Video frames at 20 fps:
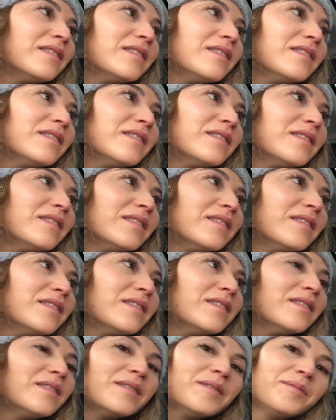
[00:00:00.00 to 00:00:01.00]

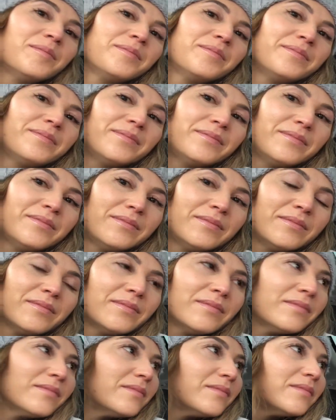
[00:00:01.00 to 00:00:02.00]

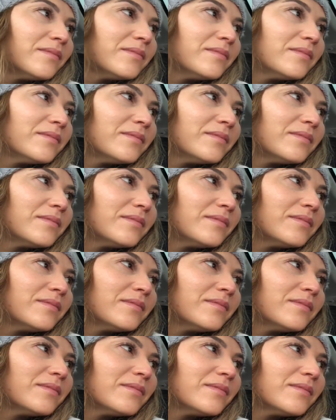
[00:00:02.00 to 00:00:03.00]

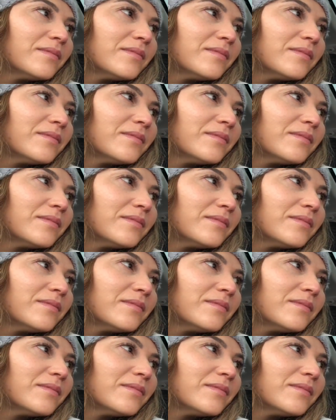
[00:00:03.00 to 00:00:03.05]
This person isn't speaking.